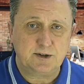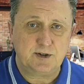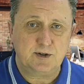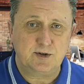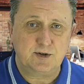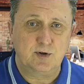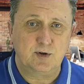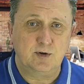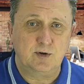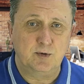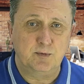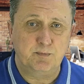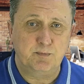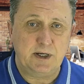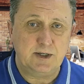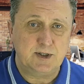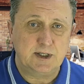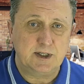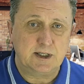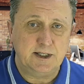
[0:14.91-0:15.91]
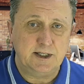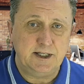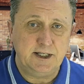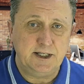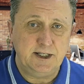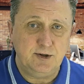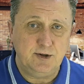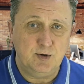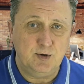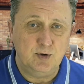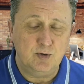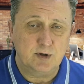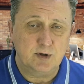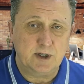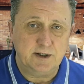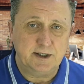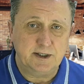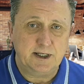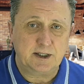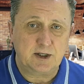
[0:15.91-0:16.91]
so basically you
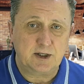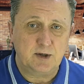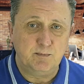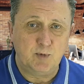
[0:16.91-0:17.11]
can get